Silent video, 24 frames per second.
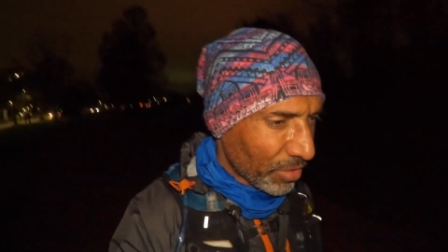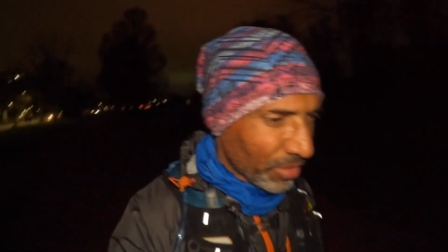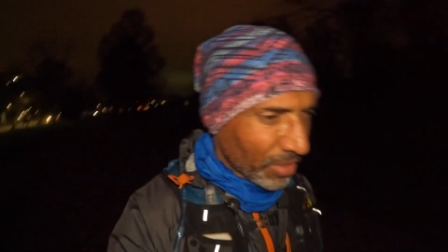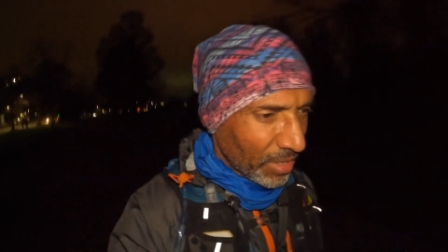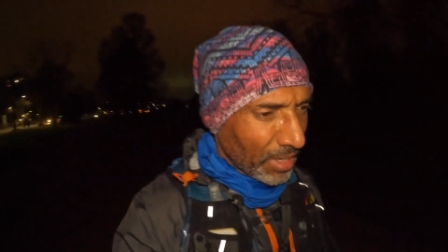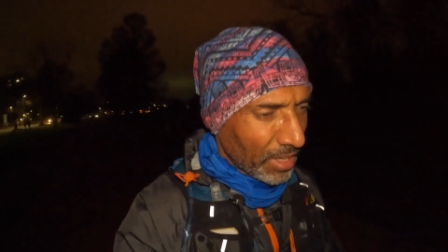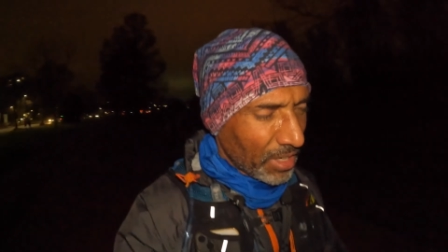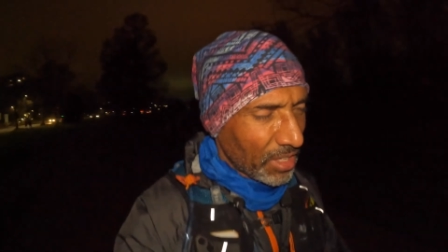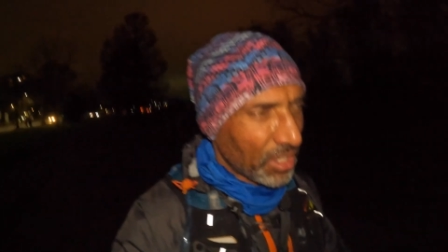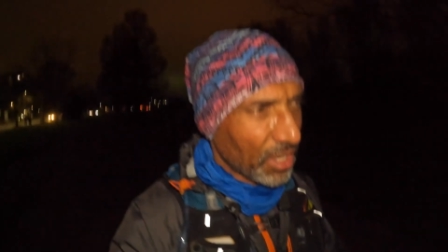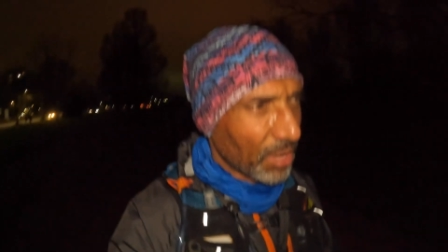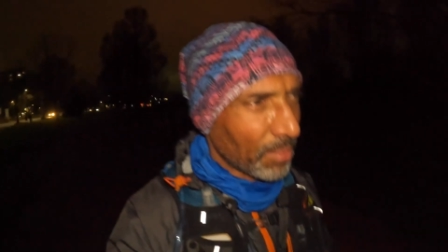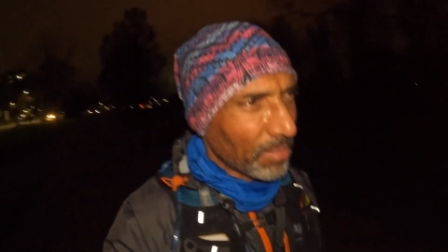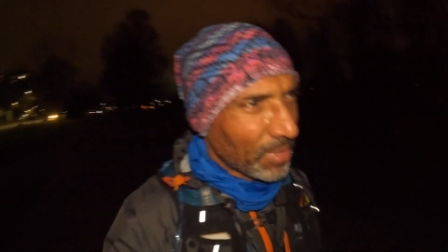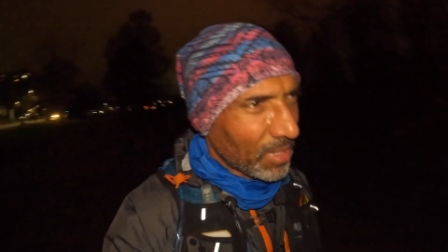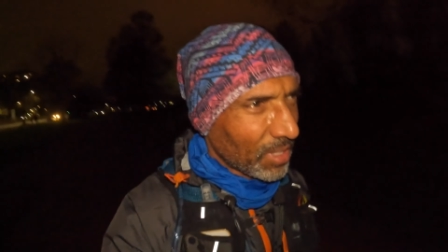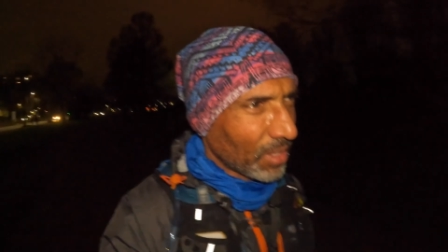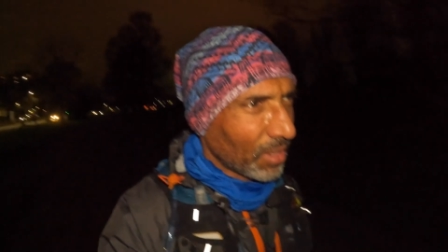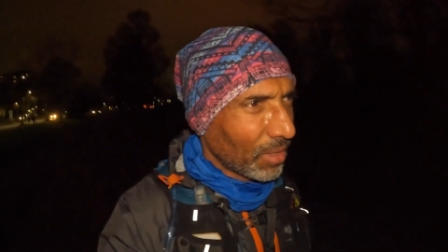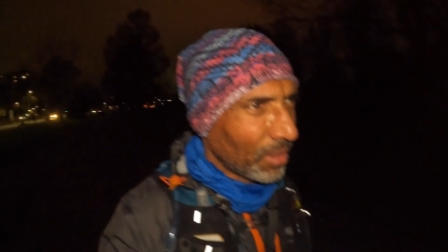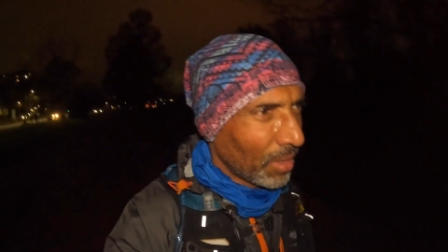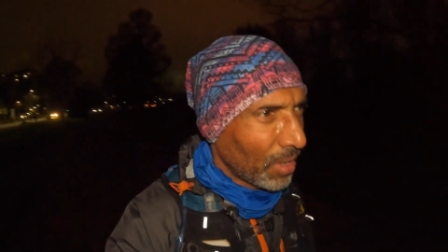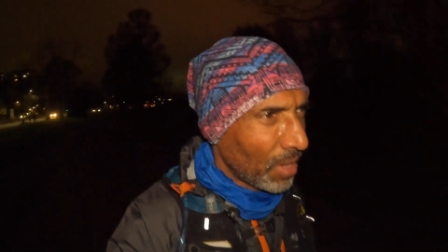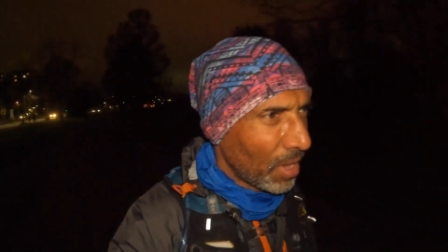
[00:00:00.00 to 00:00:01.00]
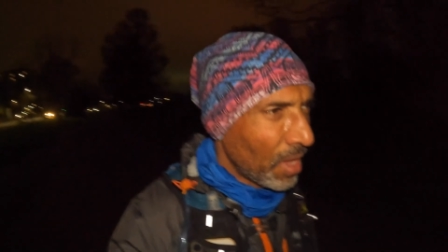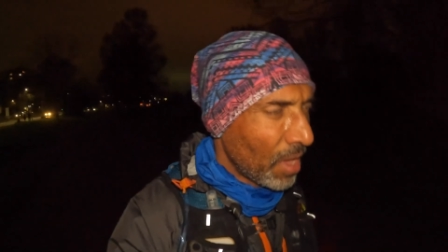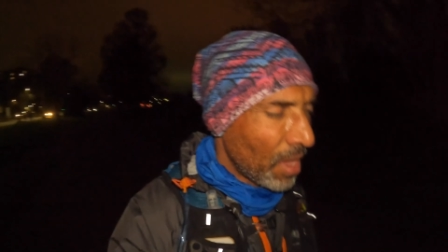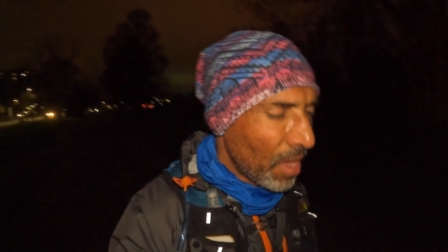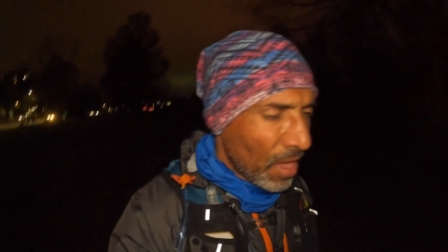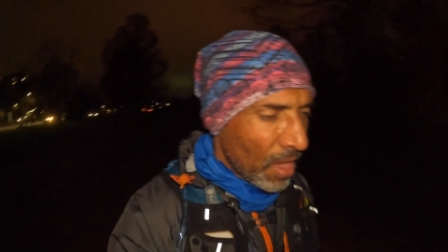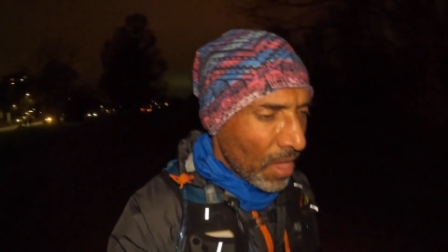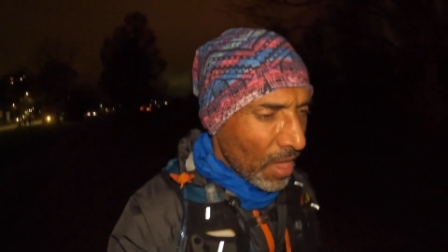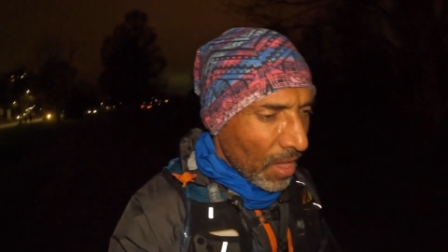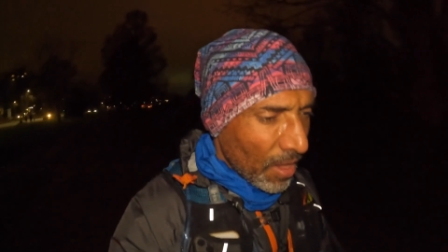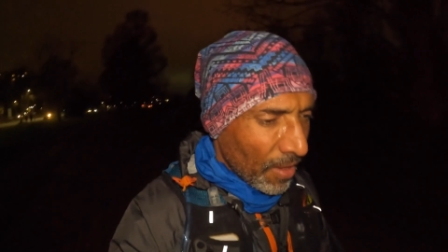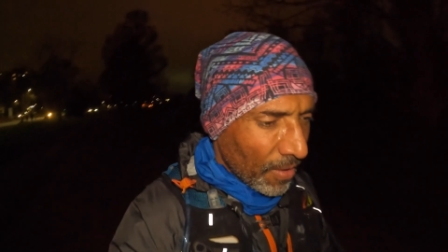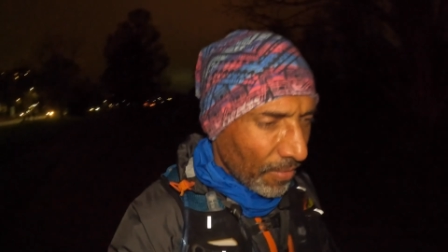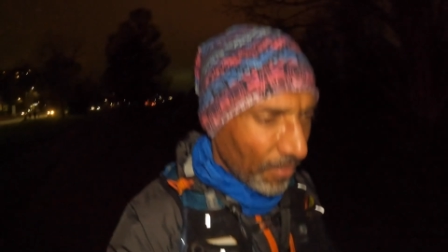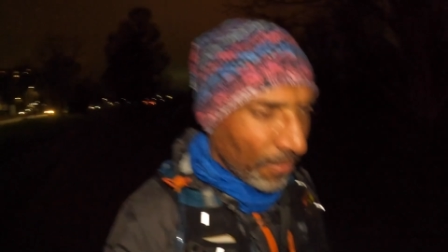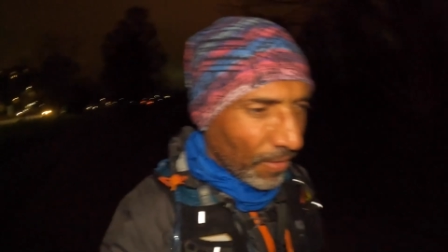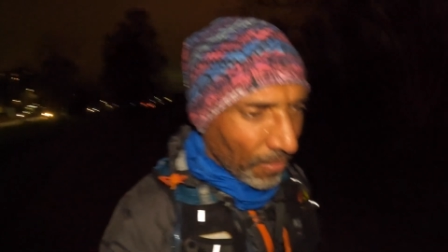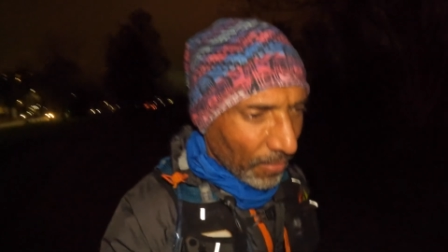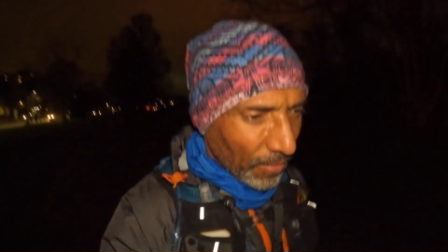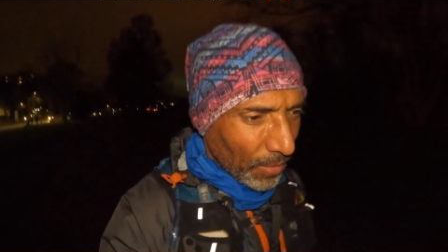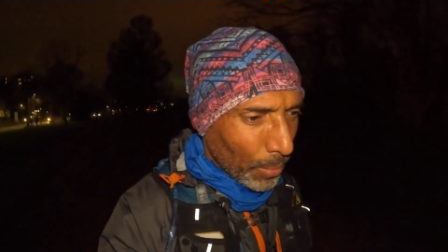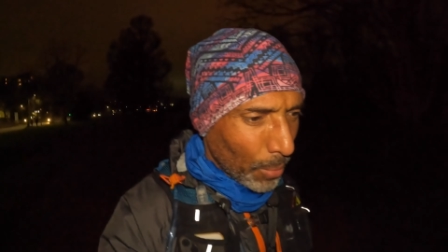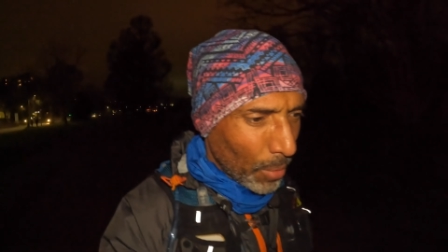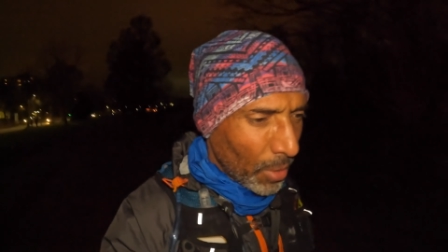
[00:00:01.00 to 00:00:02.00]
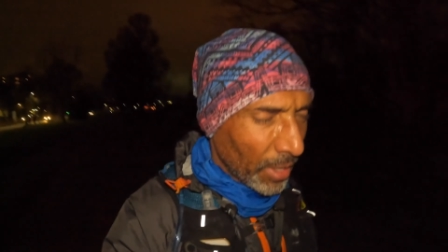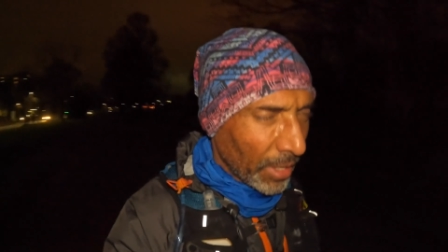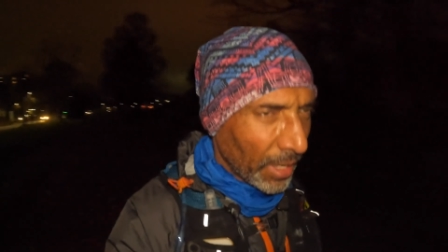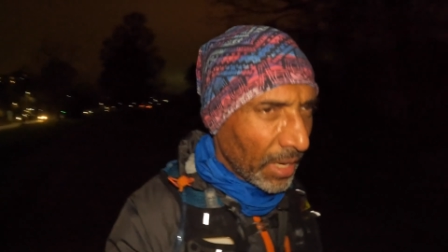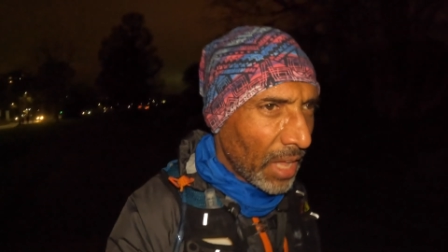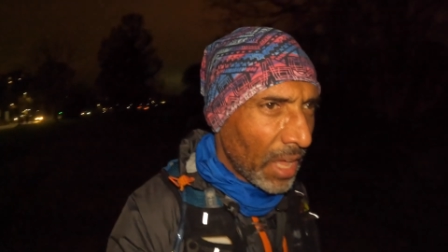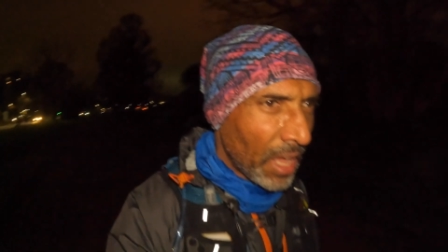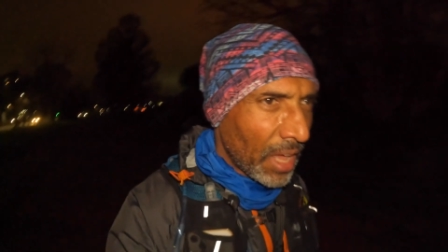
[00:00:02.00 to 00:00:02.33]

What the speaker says: and it jumped to 51.